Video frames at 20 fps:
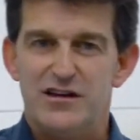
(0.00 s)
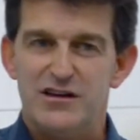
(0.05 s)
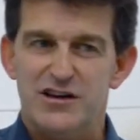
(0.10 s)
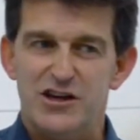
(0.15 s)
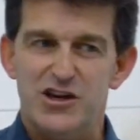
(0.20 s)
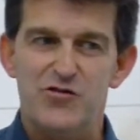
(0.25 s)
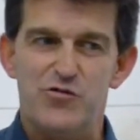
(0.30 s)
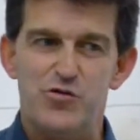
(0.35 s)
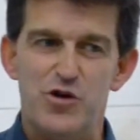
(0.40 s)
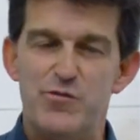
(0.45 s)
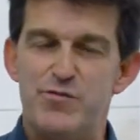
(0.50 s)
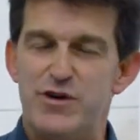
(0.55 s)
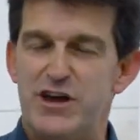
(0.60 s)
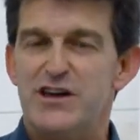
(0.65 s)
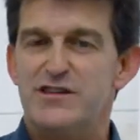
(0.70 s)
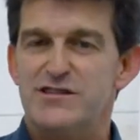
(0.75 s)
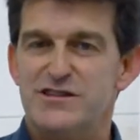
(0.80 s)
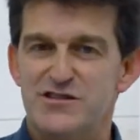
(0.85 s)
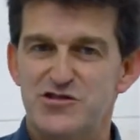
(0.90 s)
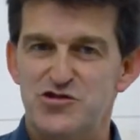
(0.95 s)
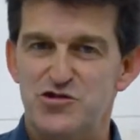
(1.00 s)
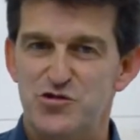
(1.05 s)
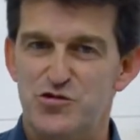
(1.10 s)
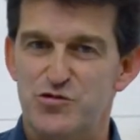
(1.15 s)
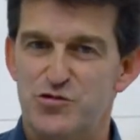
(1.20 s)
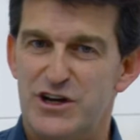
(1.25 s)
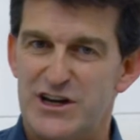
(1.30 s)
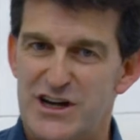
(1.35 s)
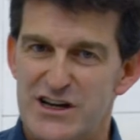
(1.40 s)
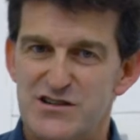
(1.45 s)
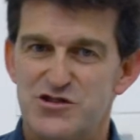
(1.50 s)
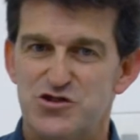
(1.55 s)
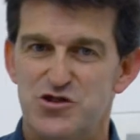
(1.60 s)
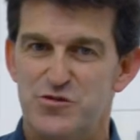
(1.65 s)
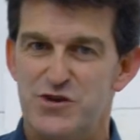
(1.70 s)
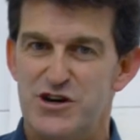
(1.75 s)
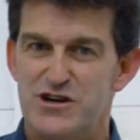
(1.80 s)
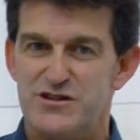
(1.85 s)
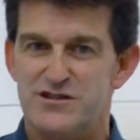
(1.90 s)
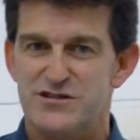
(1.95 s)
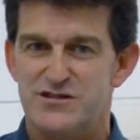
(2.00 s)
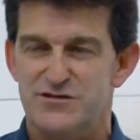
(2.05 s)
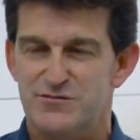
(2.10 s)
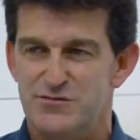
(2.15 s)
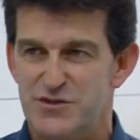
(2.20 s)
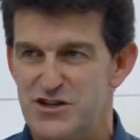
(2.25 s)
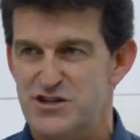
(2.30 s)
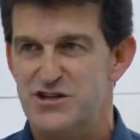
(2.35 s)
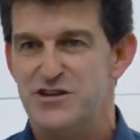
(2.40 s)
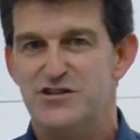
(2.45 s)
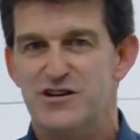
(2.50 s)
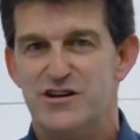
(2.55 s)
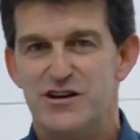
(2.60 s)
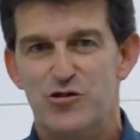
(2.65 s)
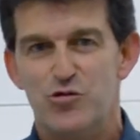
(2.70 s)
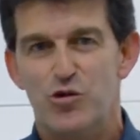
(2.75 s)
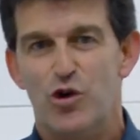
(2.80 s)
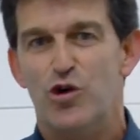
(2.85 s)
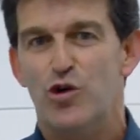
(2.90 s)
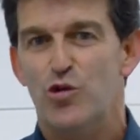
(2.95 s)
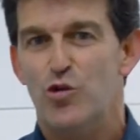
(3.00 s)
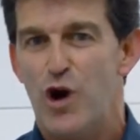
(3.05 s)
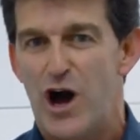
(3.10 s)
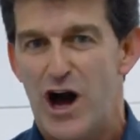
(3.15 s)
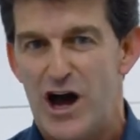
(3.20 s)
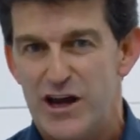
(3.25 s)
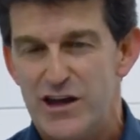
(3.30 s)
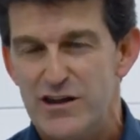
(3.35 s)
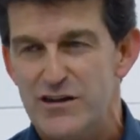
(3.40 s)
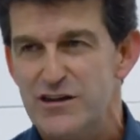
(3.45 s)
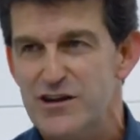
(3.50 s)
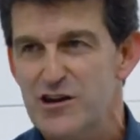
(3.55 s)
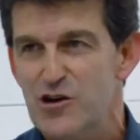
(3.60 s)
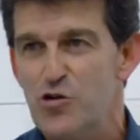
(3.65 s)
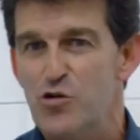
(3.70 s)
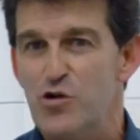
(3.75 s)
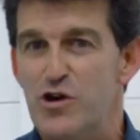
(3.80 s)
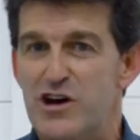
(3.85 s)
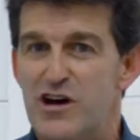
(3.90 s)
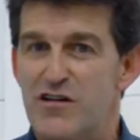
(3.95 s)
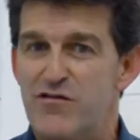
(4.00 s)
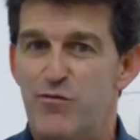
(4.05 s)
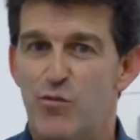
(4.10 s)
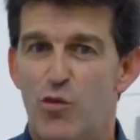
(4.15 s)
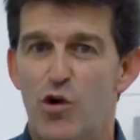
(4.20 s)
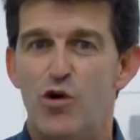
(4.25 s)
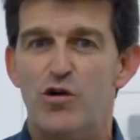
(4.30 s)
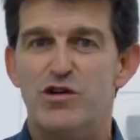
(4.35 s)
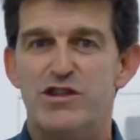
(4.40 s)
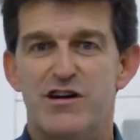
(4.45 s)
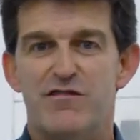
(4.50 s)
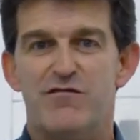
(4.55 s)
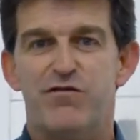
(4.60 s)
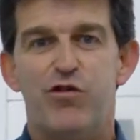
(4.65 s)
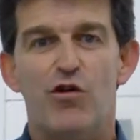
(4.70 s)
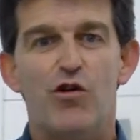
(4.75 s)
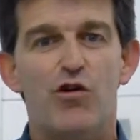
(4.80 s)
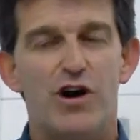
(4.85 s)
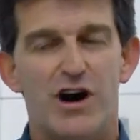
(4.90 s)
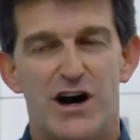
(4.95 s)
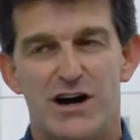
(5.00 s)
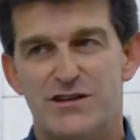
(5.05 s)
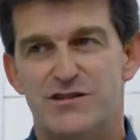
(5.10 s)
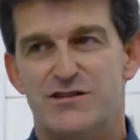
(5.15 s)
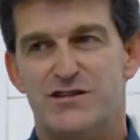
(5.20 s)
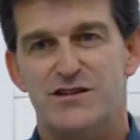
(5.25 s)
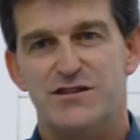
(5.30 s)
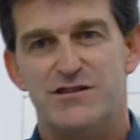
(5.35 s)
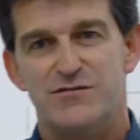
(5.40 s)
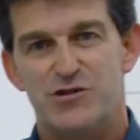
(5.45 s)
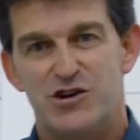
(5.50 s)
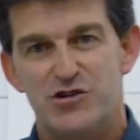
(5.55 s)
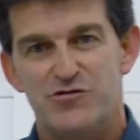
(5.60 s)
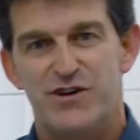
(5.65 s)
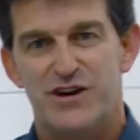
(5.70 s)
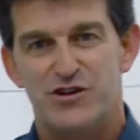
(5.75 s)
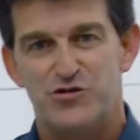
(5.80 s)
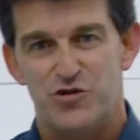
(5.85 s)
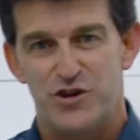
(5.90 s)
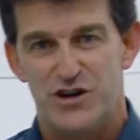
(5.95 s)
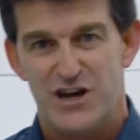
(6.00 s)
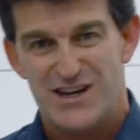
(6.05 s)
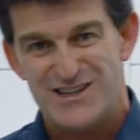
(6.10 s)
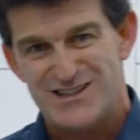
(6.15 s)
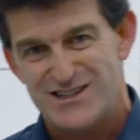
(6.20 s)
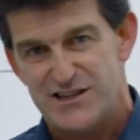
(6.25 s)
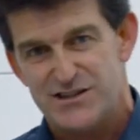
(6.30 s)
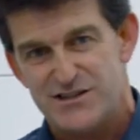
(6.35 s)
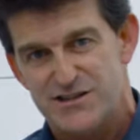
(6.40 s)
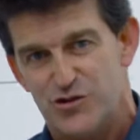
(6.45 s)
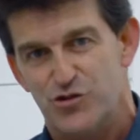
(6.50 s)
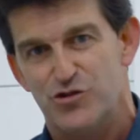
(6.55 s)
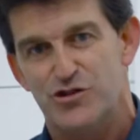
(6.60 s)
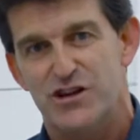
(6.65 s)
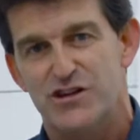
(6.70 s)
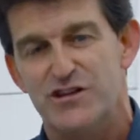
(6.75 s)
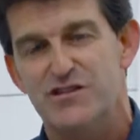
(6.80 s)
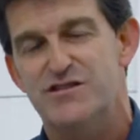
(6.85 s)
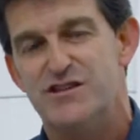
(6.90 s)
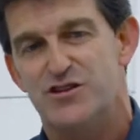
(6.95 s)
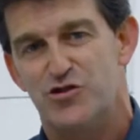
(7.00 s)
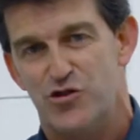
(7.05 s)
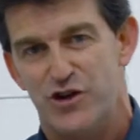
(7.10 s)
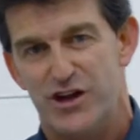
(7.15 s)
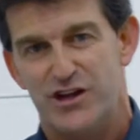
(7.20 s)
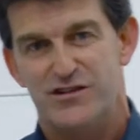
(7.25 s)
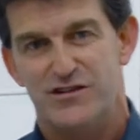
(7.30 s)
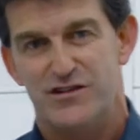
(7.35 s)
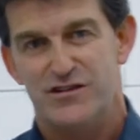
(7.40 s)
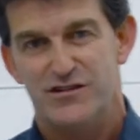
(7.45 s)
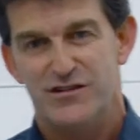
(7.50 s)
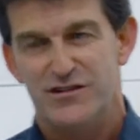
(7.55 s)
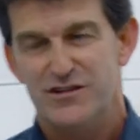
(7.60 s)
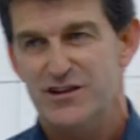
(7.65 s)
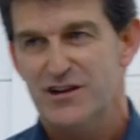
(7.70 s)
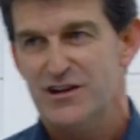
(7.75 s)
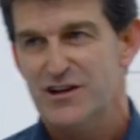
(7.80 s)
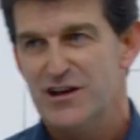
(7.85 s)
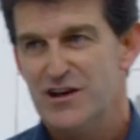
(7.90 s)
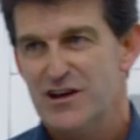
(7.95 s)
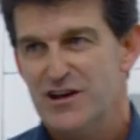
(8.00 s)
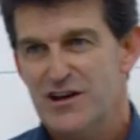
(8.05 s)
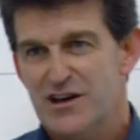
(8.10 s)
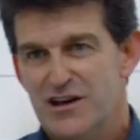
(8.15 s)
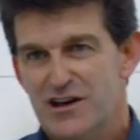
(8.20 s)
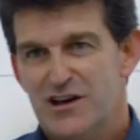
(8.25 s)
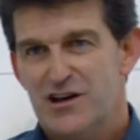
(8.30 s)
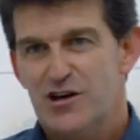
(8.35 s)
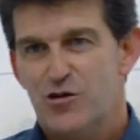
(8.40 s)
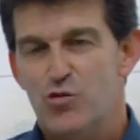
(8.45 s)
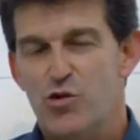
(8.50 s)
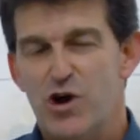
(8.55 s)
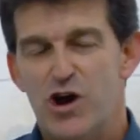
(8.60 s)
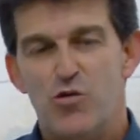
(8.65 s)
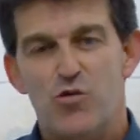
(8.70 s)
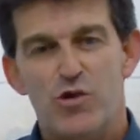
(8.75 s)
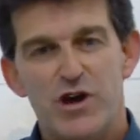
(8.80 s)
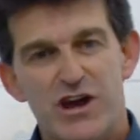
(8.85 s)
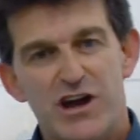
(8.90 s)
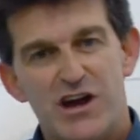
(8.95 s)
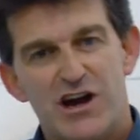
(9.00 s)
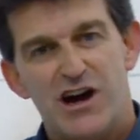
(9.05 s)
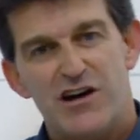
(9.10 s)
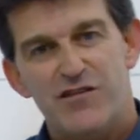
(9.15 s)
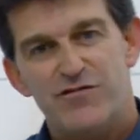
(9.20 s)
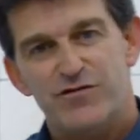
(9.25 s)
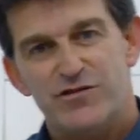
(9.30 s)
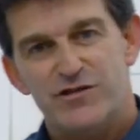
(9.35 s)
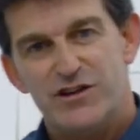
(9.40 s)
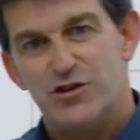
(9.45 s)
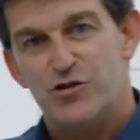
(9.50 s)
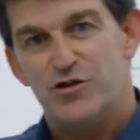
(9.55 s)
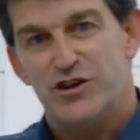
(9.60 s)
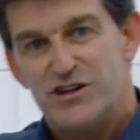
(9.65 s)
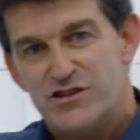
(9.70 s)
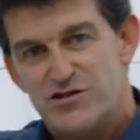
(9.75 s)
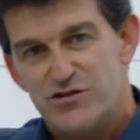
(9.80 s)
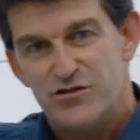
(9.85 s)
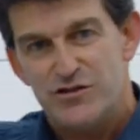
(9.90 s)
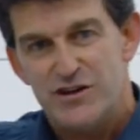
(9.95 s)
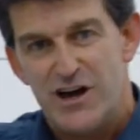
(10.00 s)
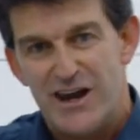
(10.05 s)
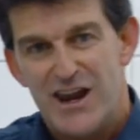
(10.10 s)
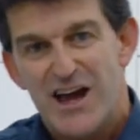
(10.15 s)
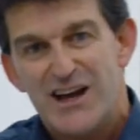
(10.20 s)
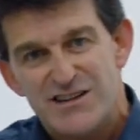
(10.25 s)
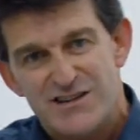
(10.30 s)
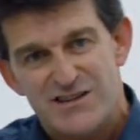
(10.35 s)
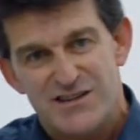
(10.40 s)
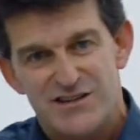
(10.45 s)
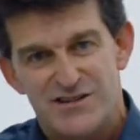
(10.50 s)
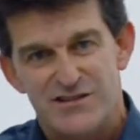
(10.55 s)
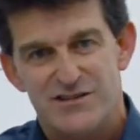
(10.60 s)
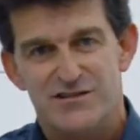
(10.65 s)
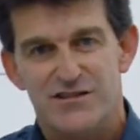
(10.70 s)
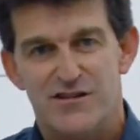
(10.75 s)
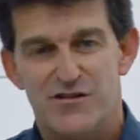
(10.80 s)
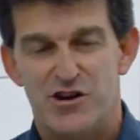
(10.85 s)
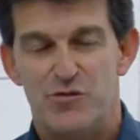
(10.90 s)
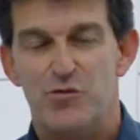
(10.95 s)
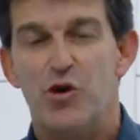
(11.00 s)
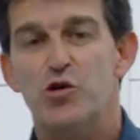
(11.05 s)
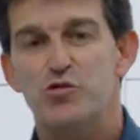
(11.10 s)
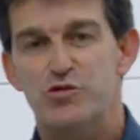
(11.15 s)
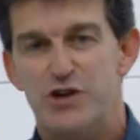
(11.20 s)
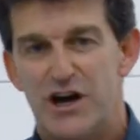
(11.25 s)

if we pay attention to the customers' machinery worldwide, we have more than 400 manufacturing assets already interconnected. When we have the connection and access, remote